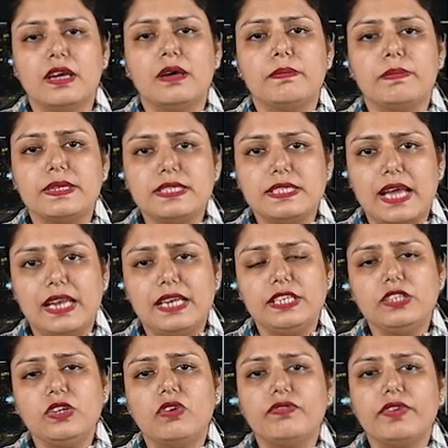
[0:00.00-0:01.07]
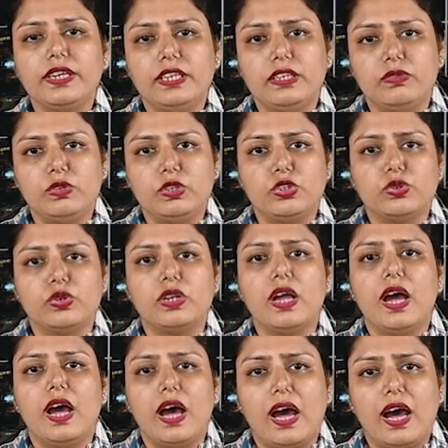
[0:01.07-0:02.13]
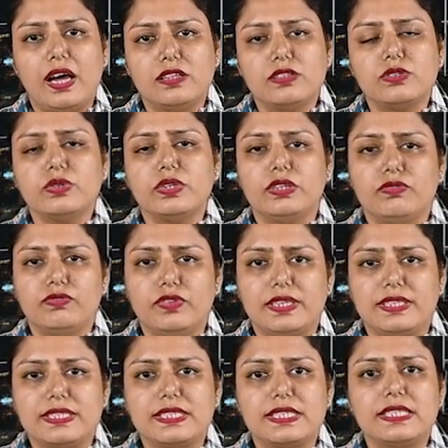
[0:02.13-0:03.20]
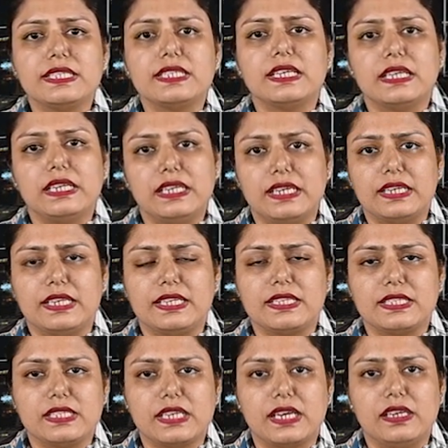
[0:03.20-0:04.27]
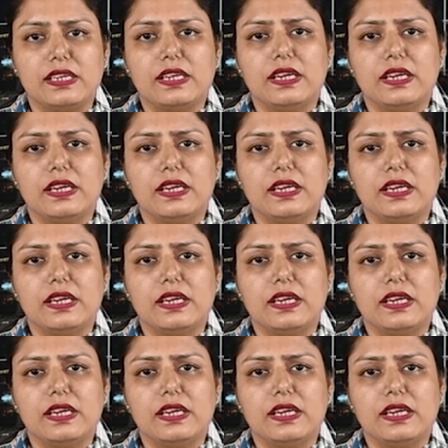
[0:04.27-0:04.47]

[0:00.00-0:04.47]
Personality of an individual also influences learning style.